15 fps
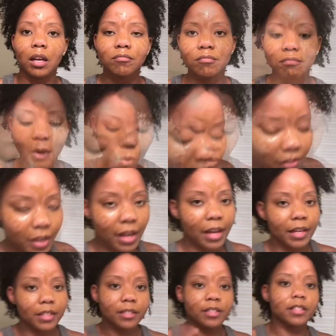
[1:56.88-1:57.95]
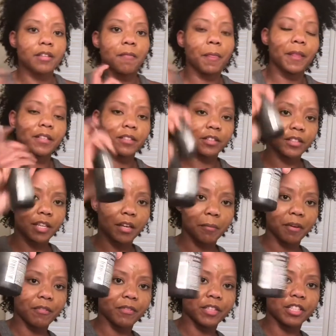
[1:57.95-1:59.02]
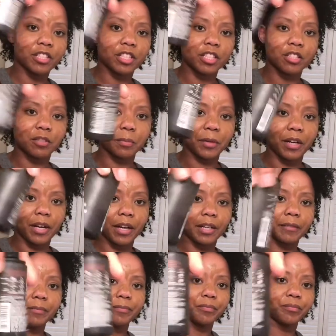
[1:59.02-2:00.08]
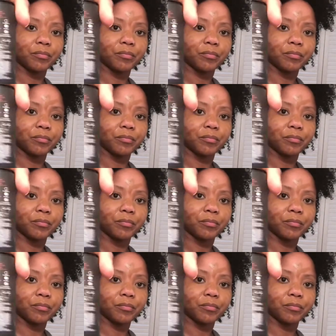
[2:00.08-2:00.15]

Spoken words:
What I'll do next is I'll take my finishing spray,